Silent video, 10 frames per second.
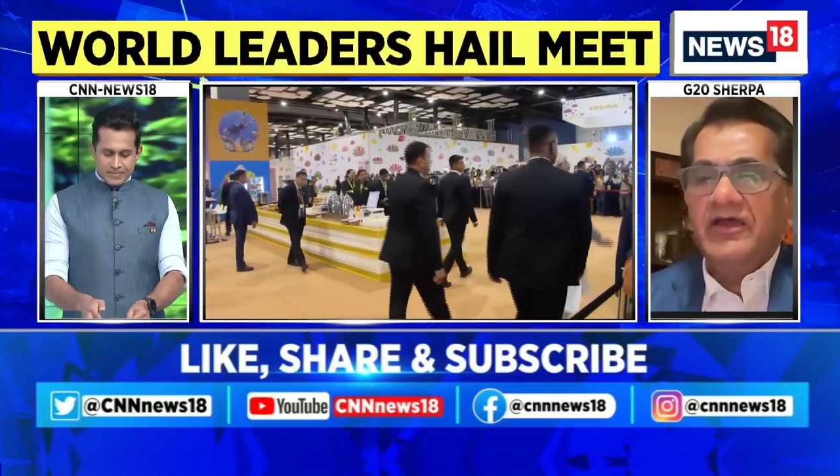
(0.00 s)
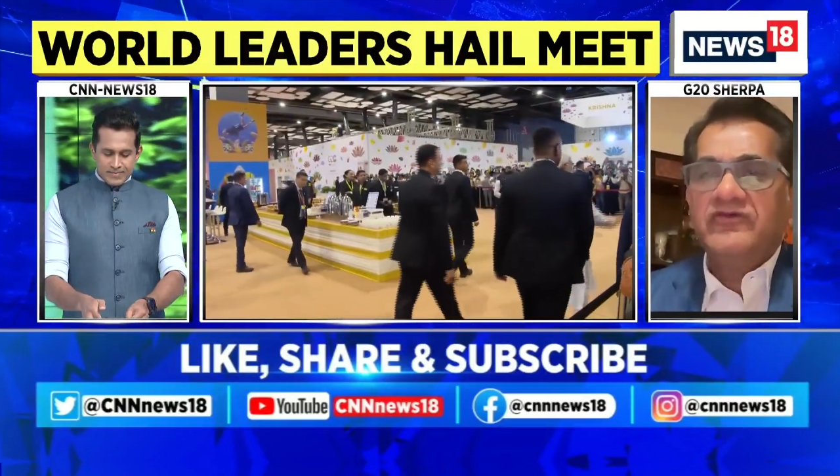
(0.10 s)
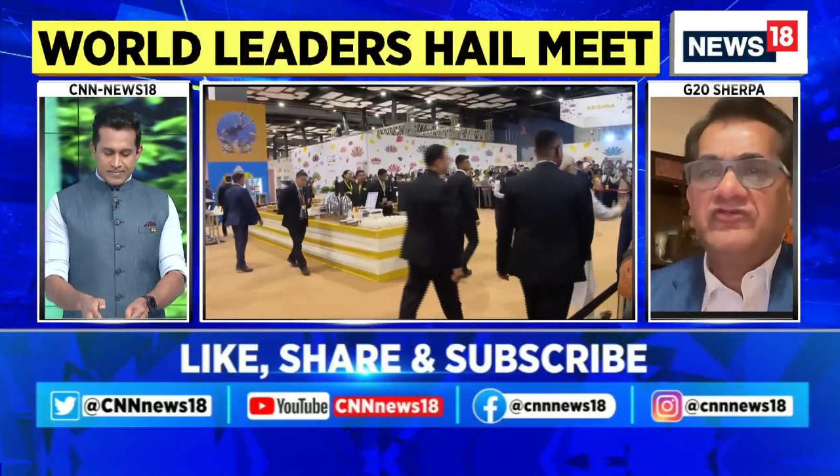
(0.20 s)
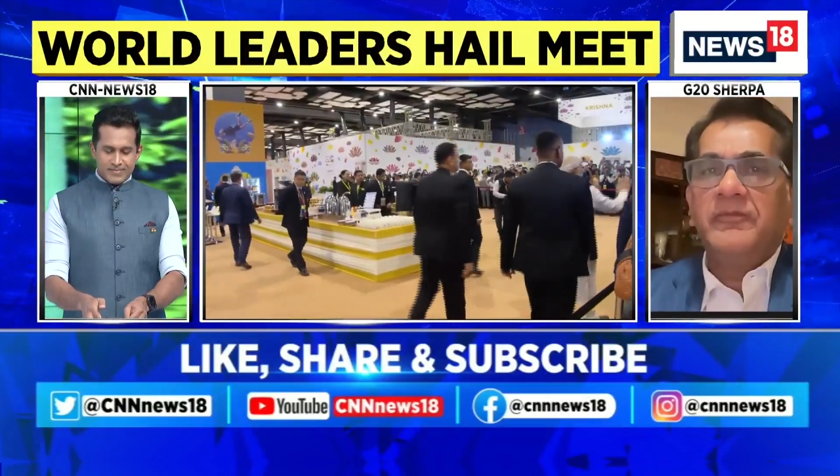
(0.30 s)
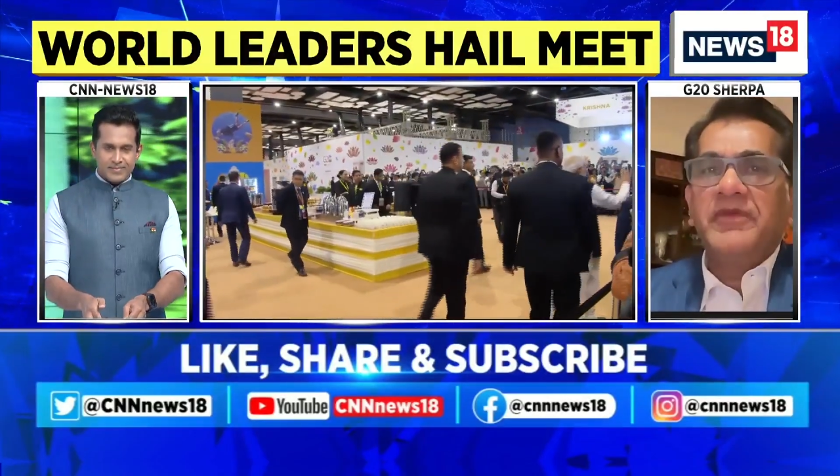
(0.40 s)

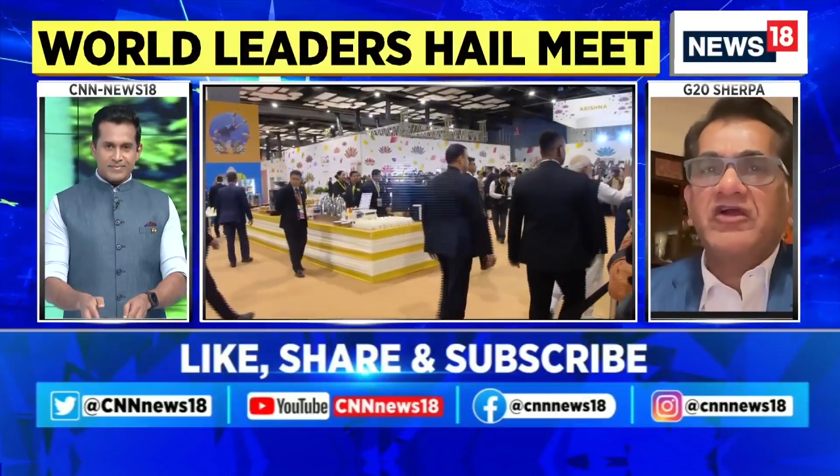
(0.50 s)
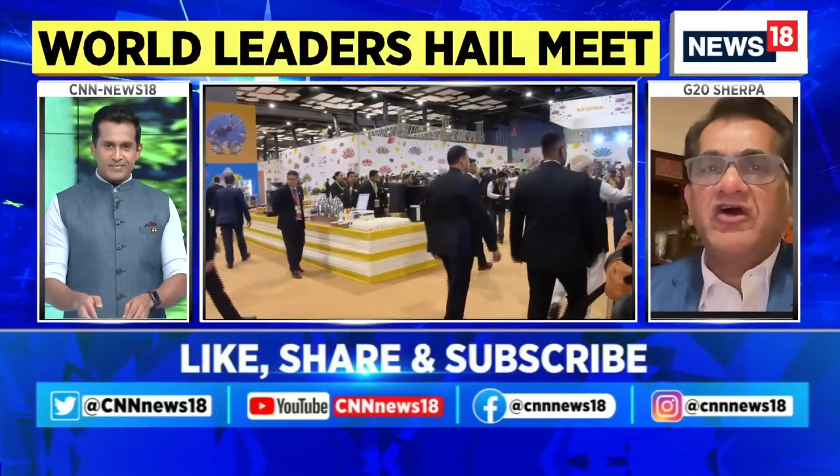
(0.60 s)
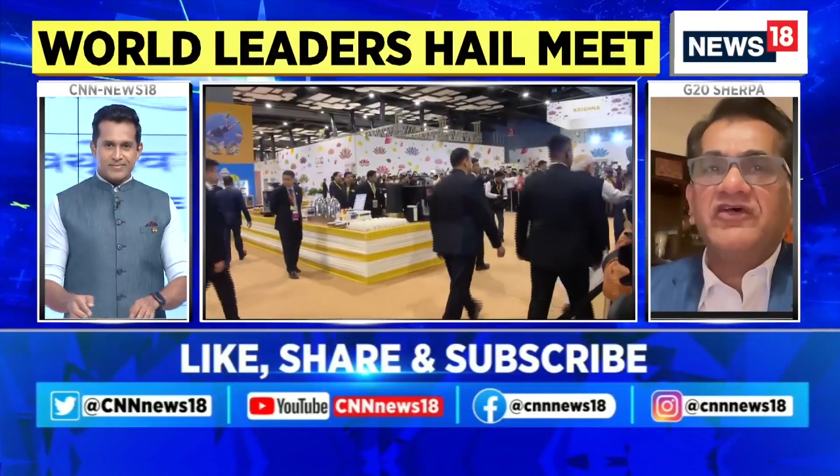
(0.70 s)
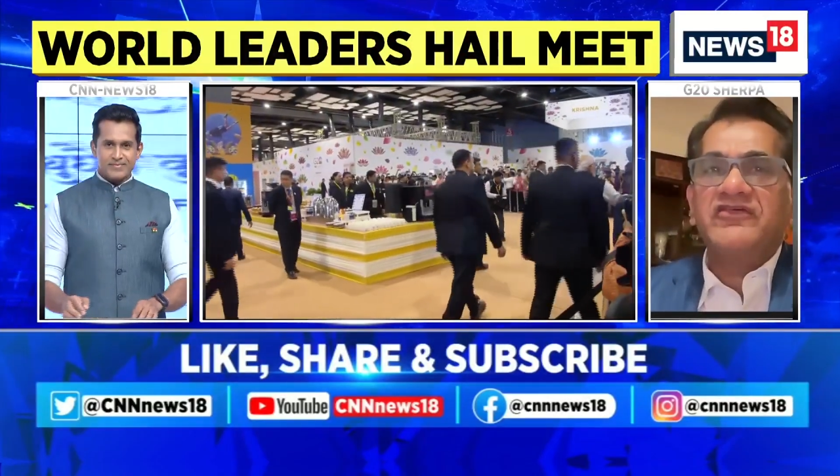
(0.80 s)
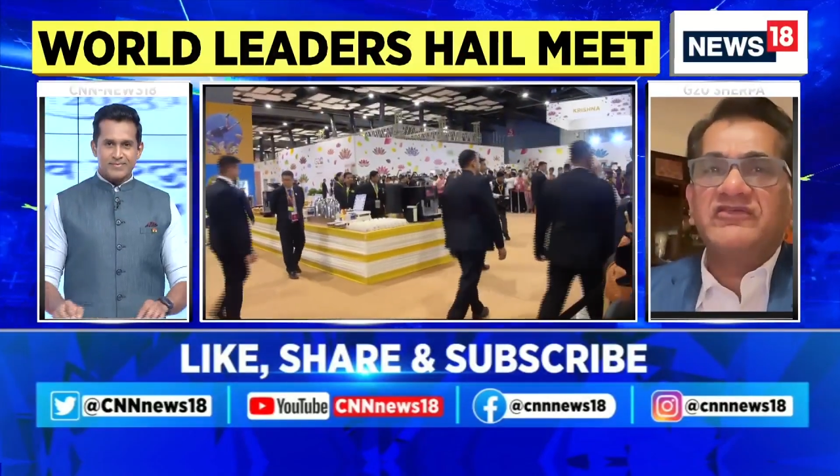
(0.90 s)
So
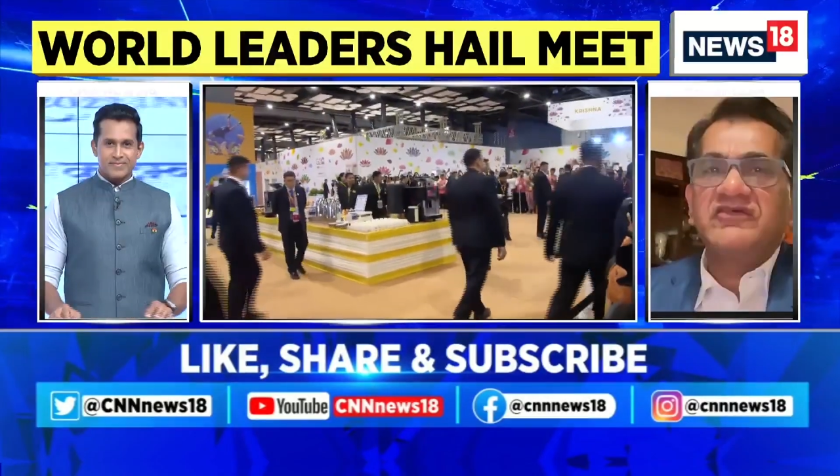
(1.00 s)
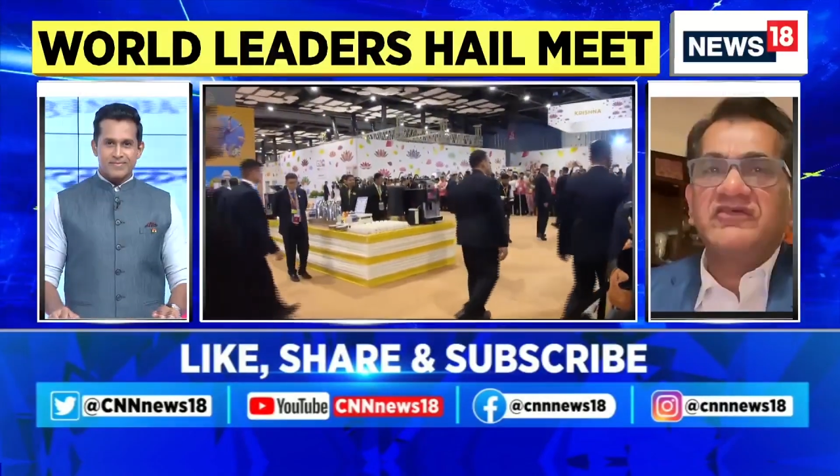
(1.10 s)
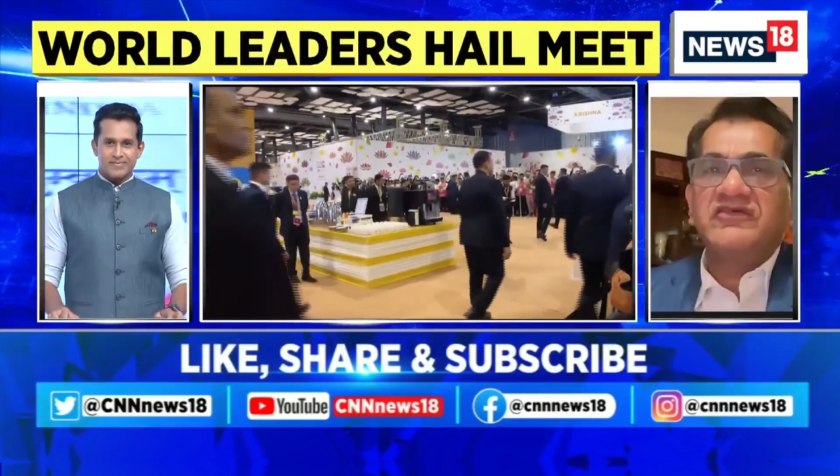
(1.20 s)
because